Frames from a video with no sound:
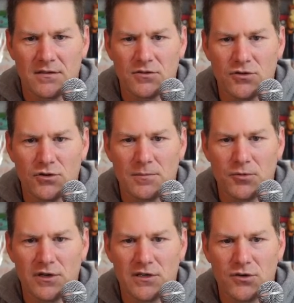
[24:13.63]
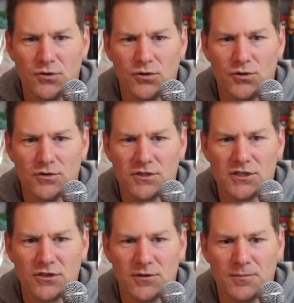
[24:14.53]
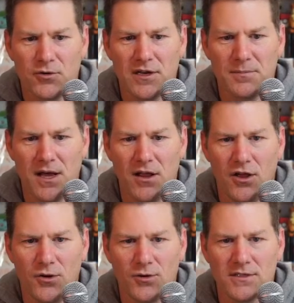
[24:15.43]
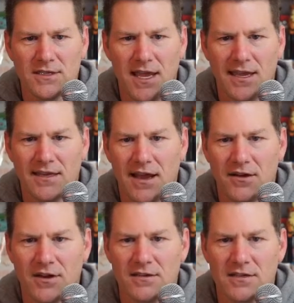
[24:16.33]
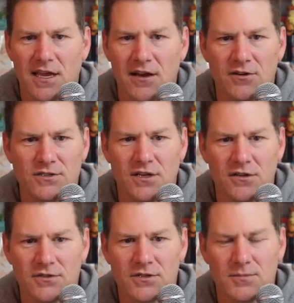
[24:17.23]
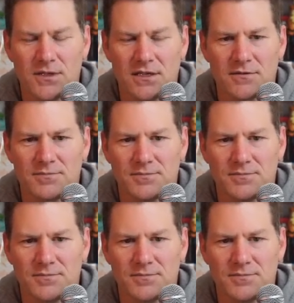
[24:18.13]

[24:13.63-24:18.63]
Looking pretty cool. She's looking pretty mellow and hanging out on a carousel or something.